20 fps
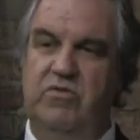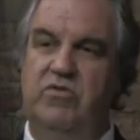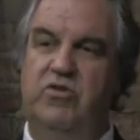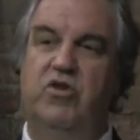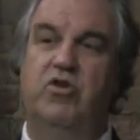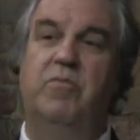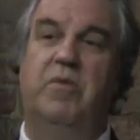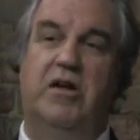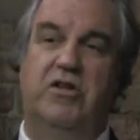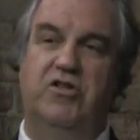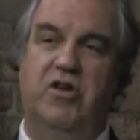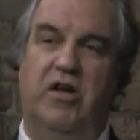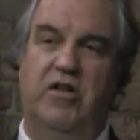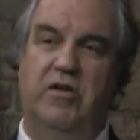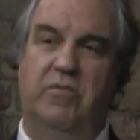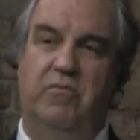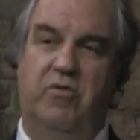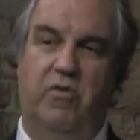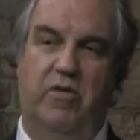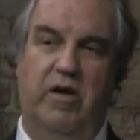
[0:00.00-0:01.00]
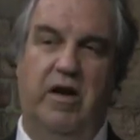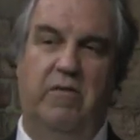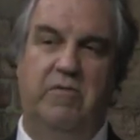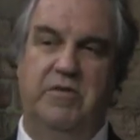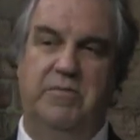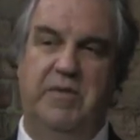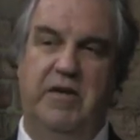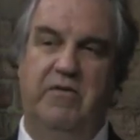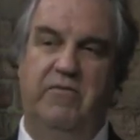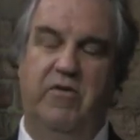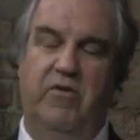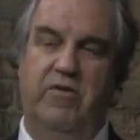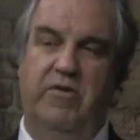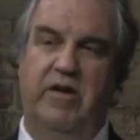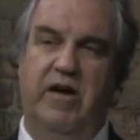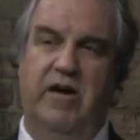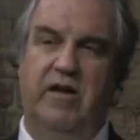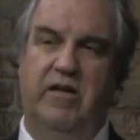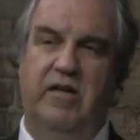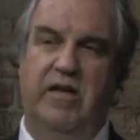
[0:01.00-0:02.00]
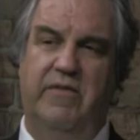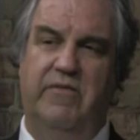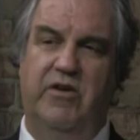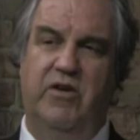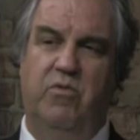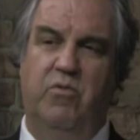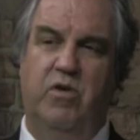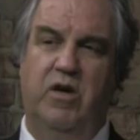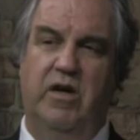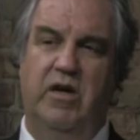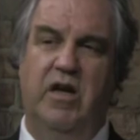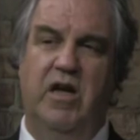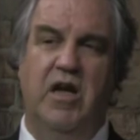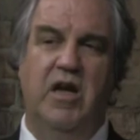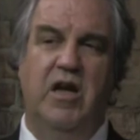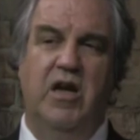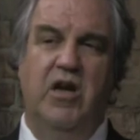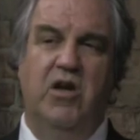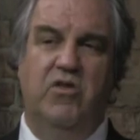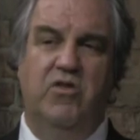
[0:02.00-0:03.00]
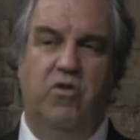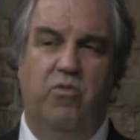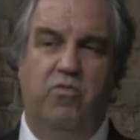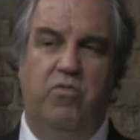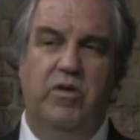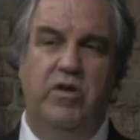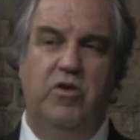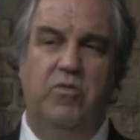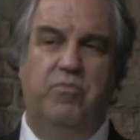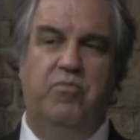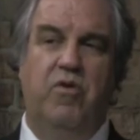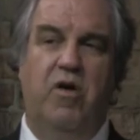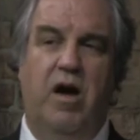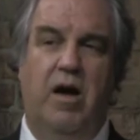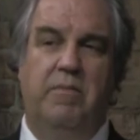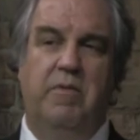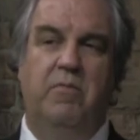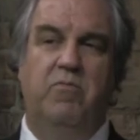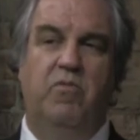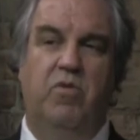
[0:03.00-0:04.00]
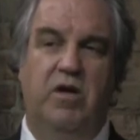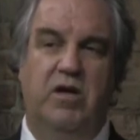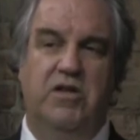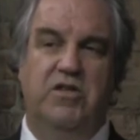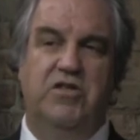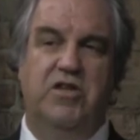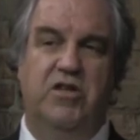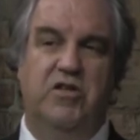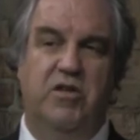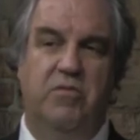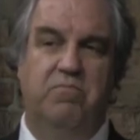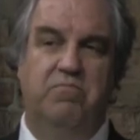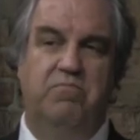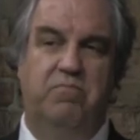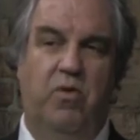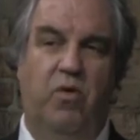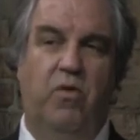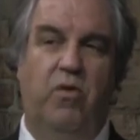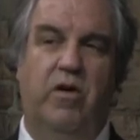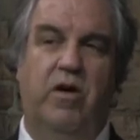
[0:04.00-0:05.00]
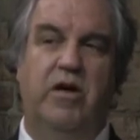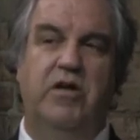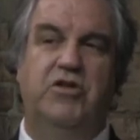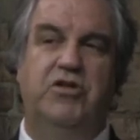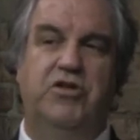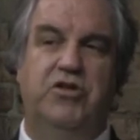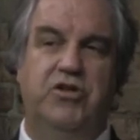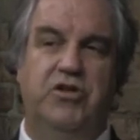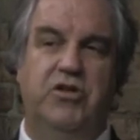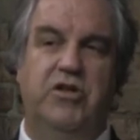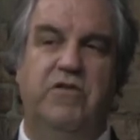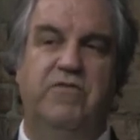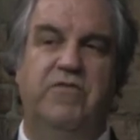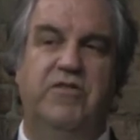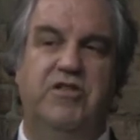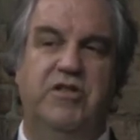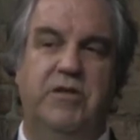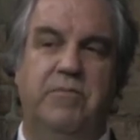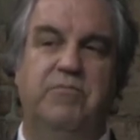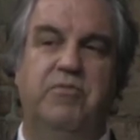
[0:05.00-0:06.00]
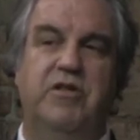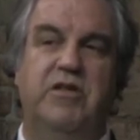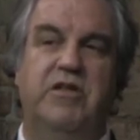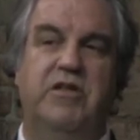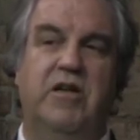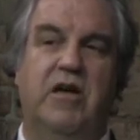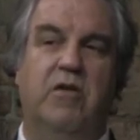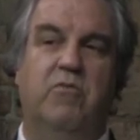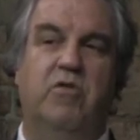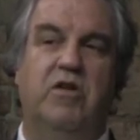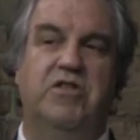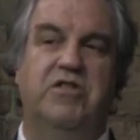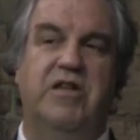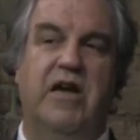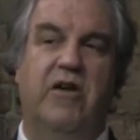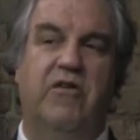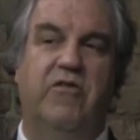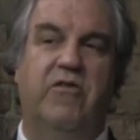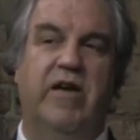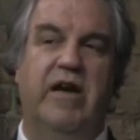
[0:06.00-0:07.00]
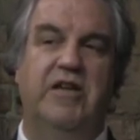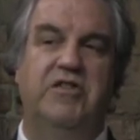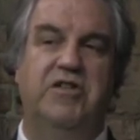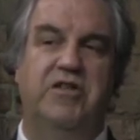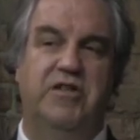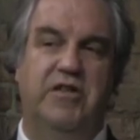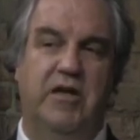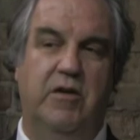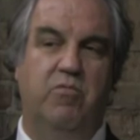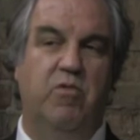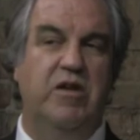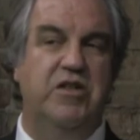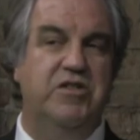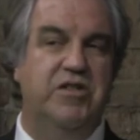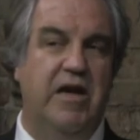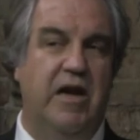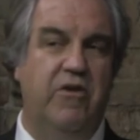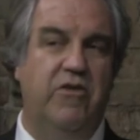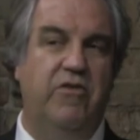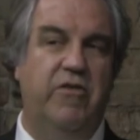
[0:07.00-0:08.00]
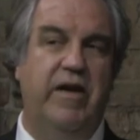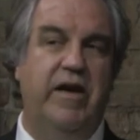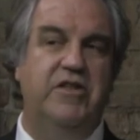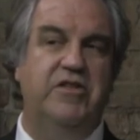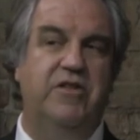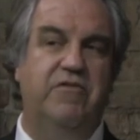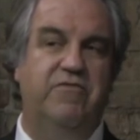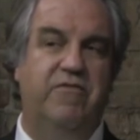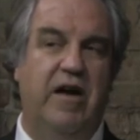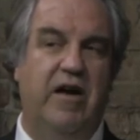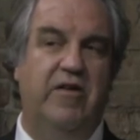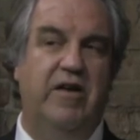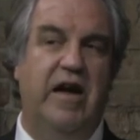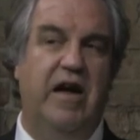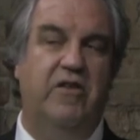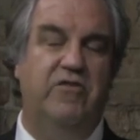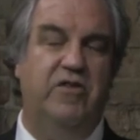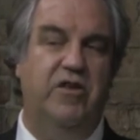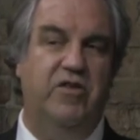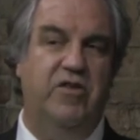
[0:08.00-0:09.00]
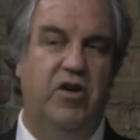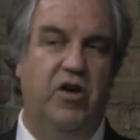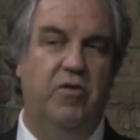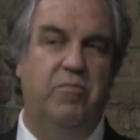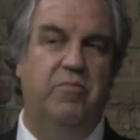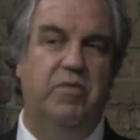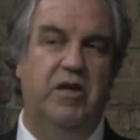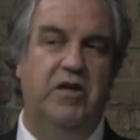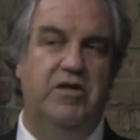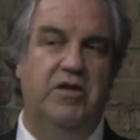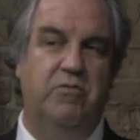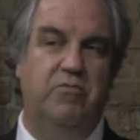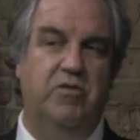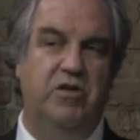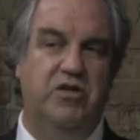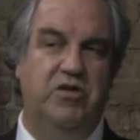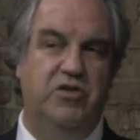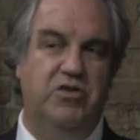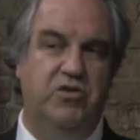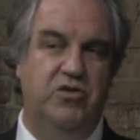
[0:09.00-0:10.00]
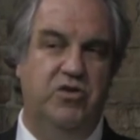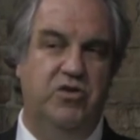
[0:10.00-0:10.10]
do much on the board. I was being voted down 11-1. The real problem was that the board should have simply done what Sound Transit did. When Sound Transit found out that their budget was